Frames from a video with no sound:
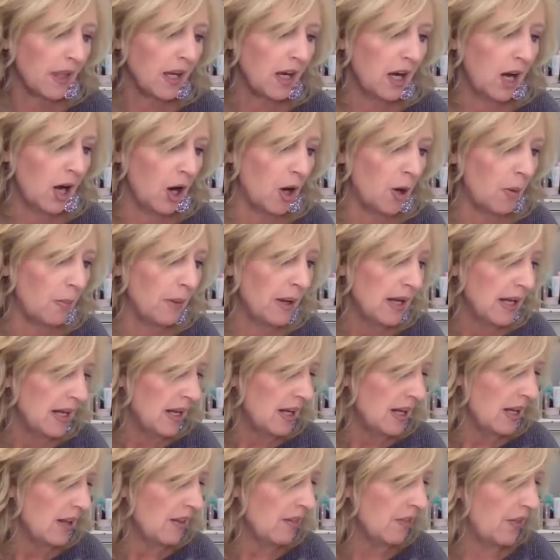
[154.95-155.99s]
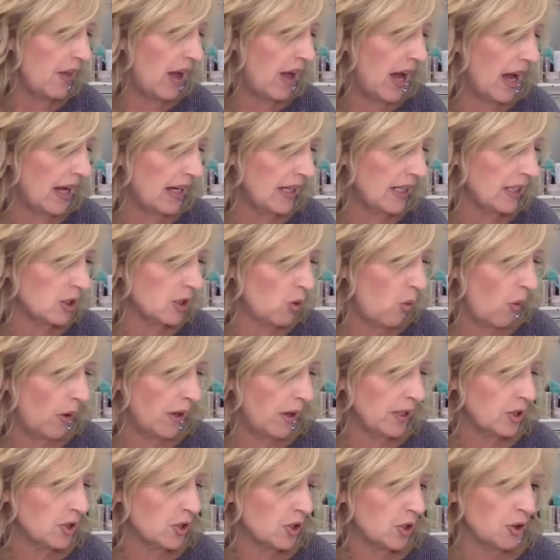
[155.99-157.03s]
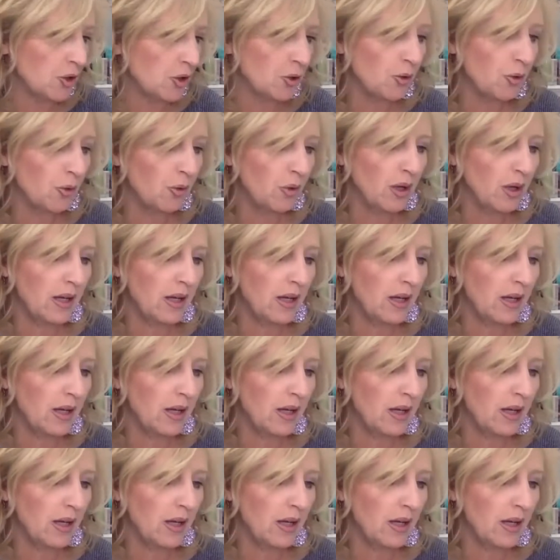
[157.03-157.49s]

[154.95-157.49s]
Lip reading: that is going to